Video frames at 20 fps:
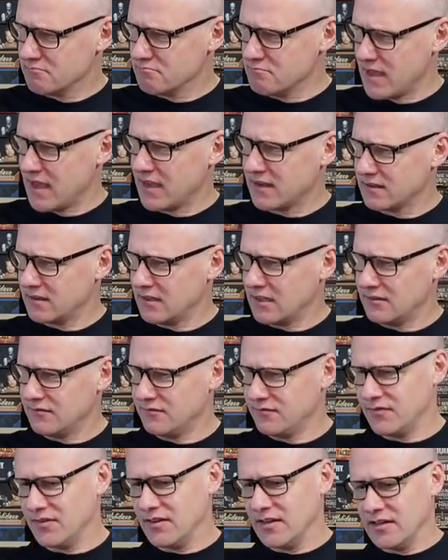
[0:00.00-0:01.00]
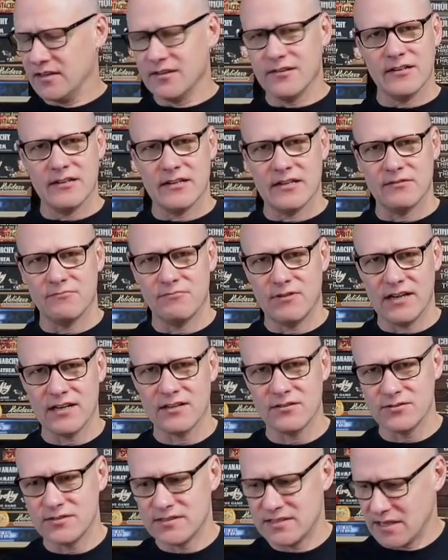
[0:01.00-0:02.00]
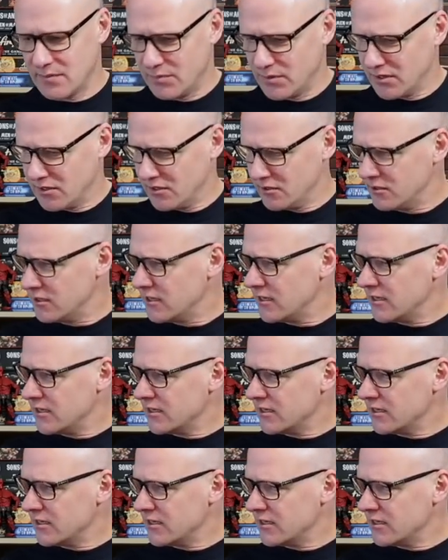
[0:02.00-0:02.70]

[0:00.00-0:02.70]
maglev rail depot,